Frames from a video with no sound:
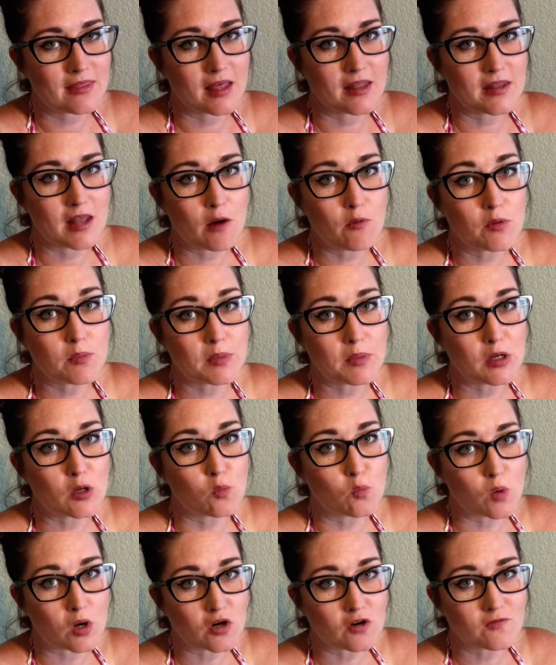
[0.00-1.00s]
and that would be a
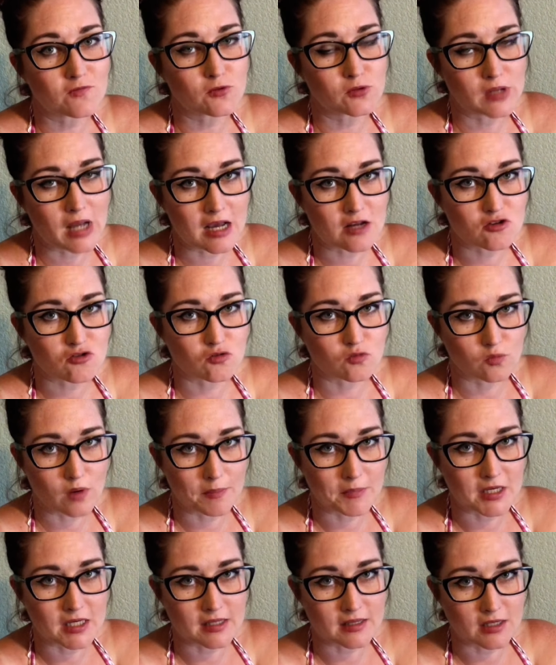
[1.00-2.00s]
wonderful natural
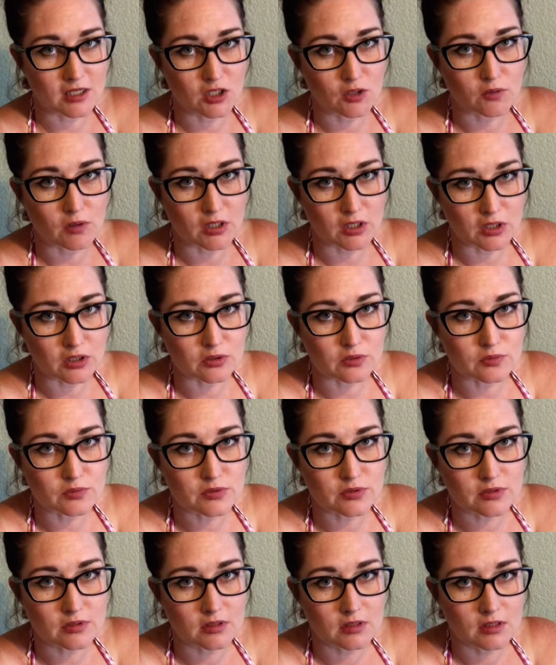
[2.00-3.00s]
remedy that you could use.